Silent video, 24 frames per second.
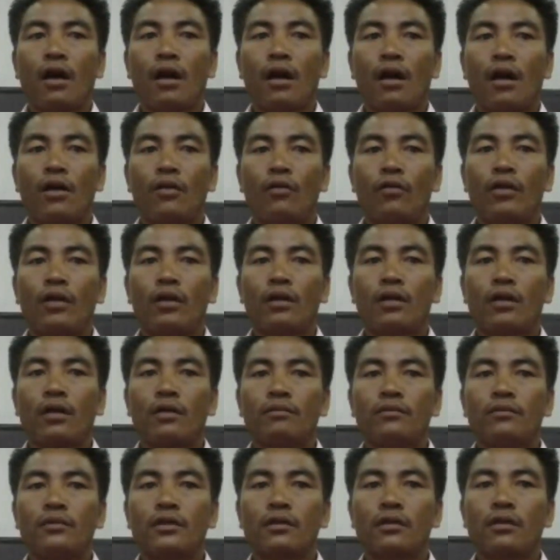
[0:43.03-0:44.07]
I
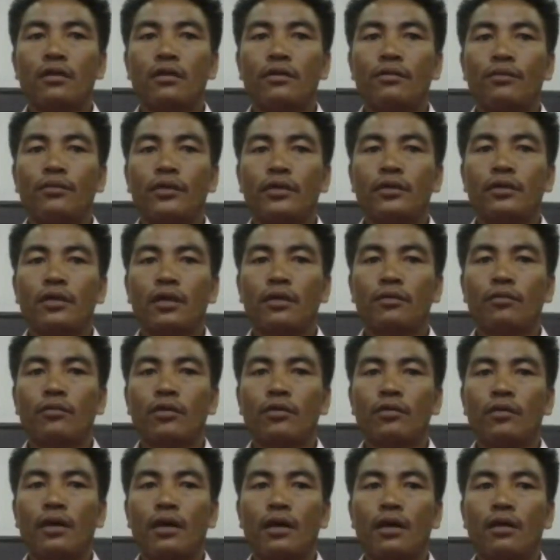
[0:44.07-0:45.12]
welcome Sir Pritam
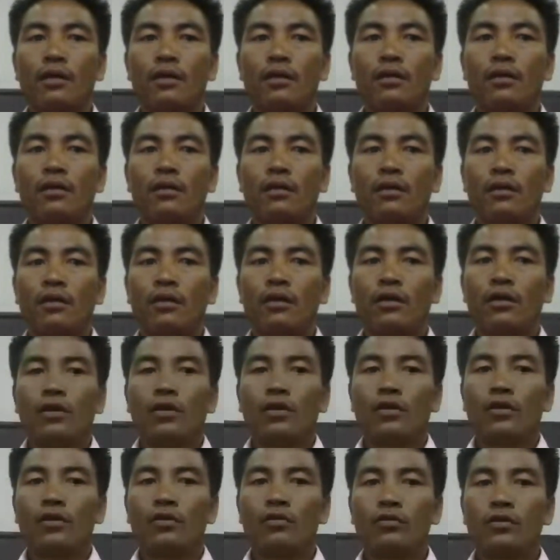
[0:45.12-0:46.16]
Kumar.
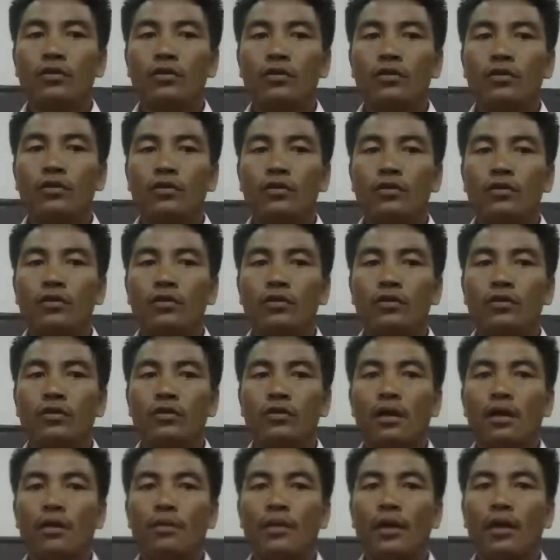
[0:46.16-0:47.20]
You say something
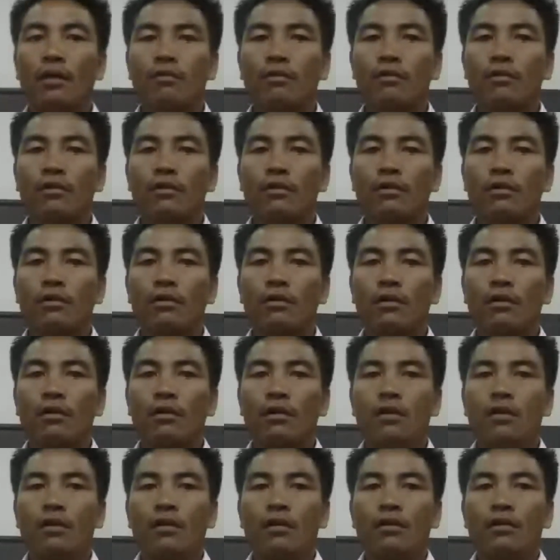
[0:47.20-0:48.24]
about
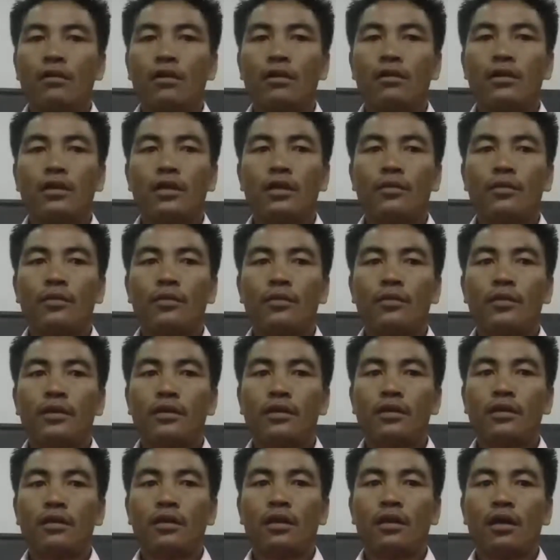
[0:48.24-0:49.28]
the
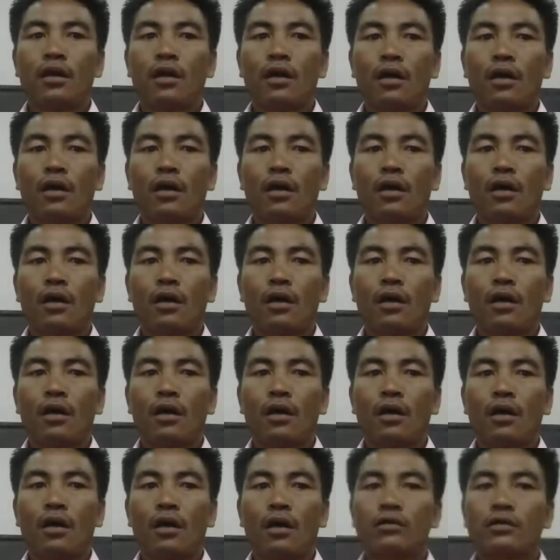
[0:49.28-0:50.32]
TBC.
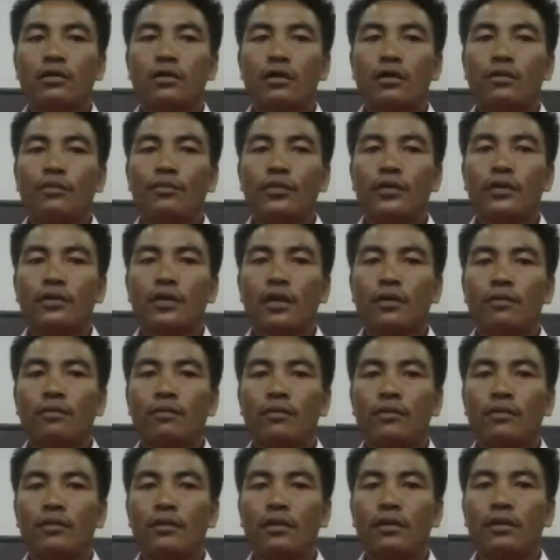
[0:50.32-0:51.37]
I call Sir
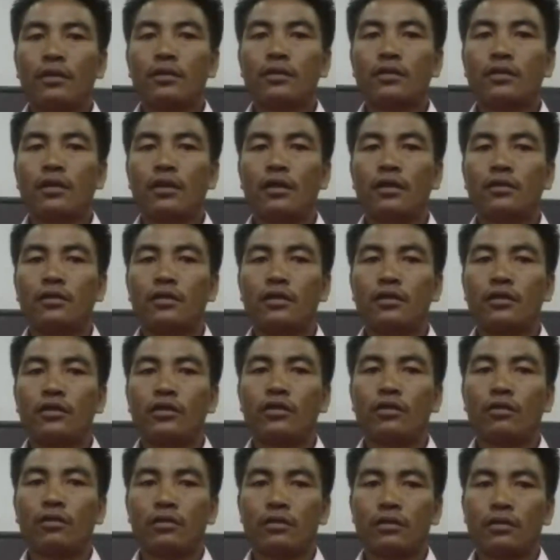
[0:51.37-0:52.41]
Pritam. The stage is
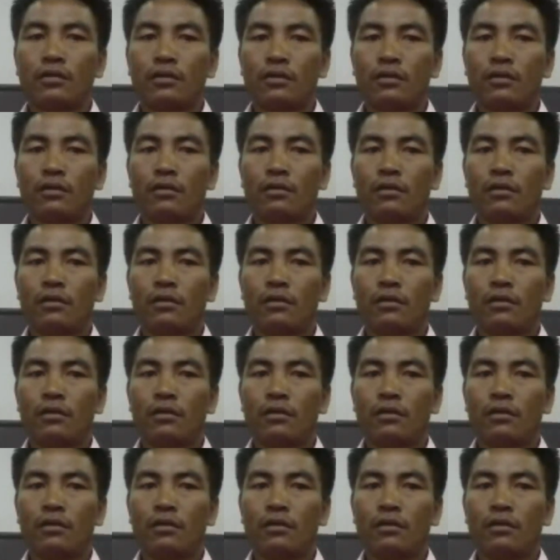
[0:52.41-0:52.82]
yours.